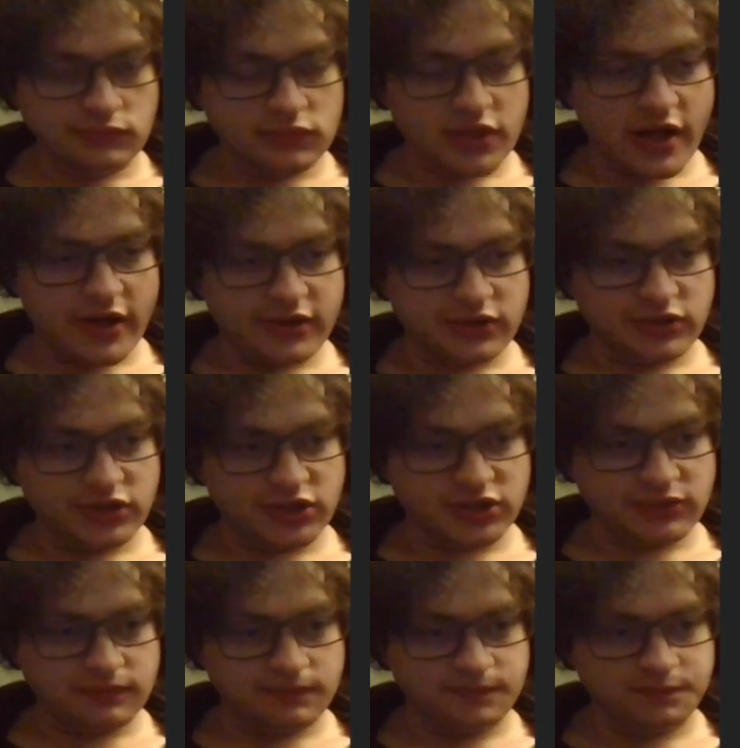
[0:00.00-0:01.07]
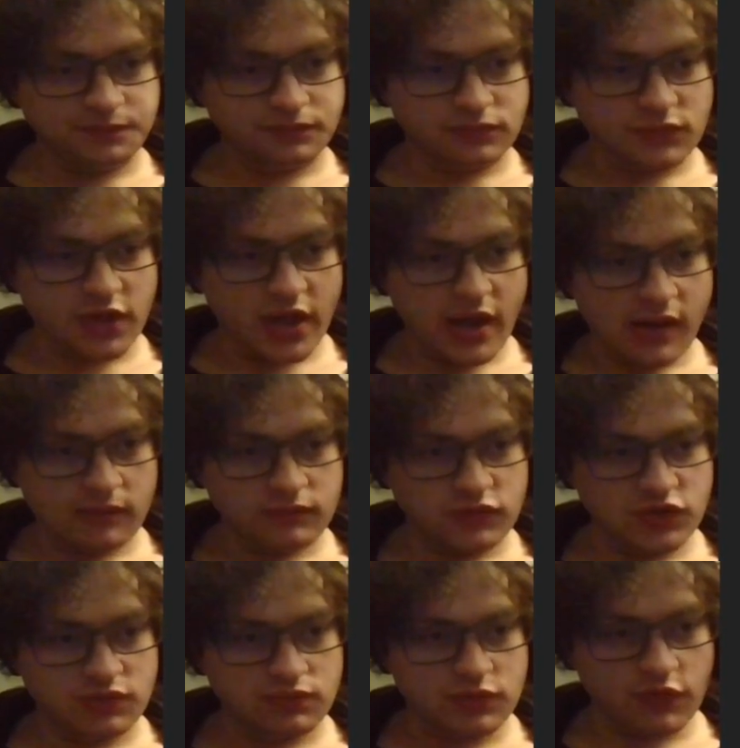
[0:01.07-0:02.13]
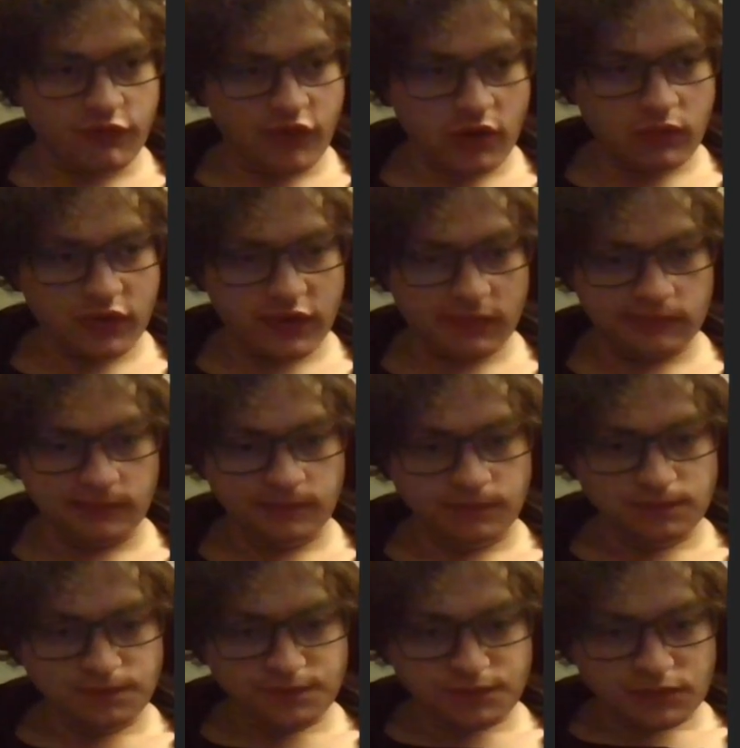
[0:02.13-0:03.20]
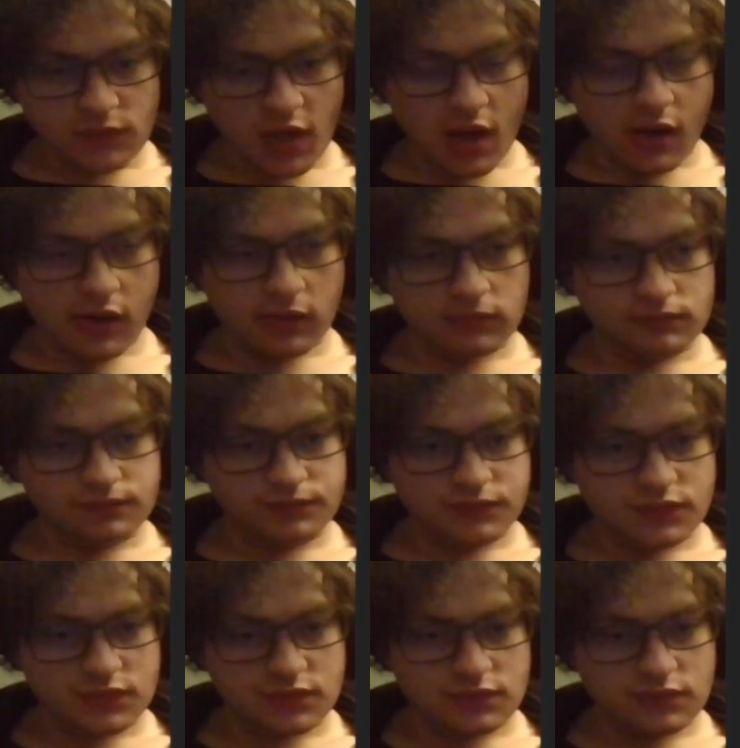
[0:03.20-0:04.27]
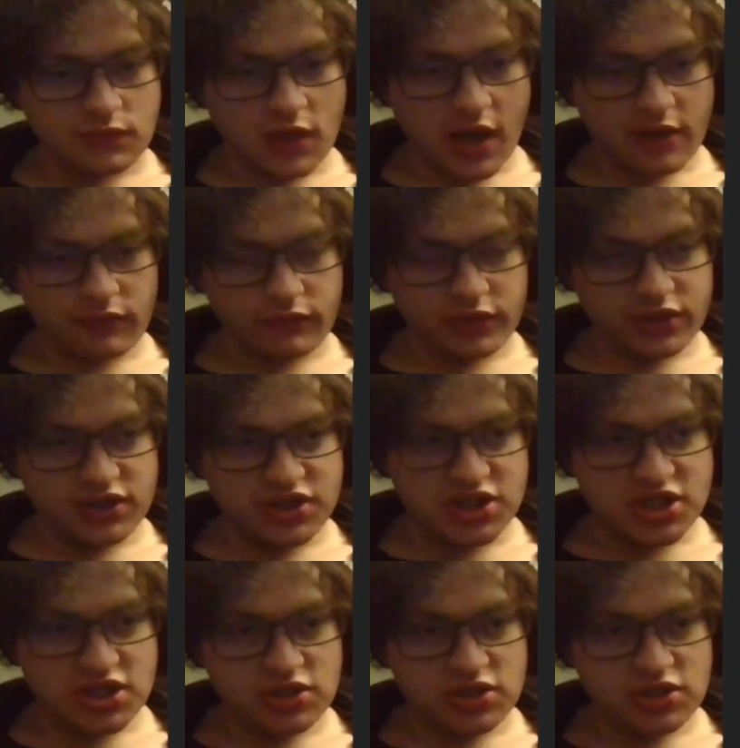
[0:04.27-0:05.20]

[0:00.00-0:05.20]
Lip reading: And yeah, just don't fuck with them. I don't really need